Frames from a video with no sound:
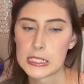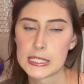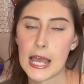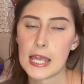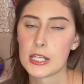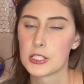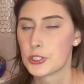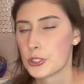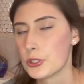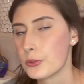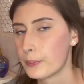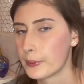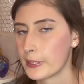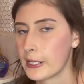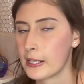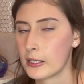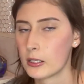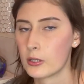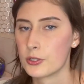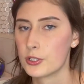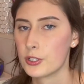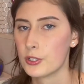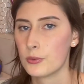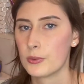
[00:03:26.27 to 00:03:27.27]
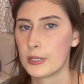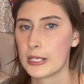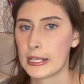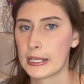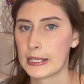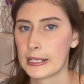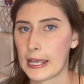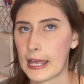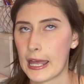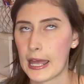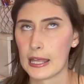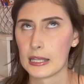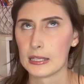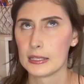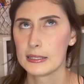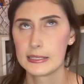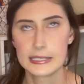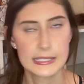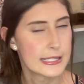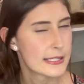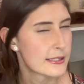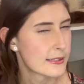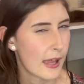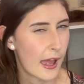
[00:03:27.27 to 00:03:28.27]
I do plan on doing at
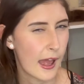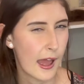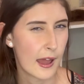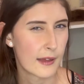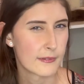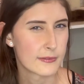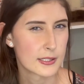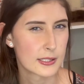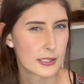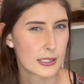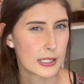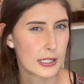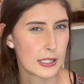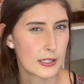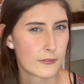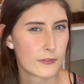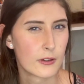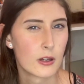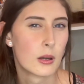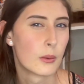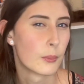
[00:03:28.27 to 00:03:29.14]
least a half sleeve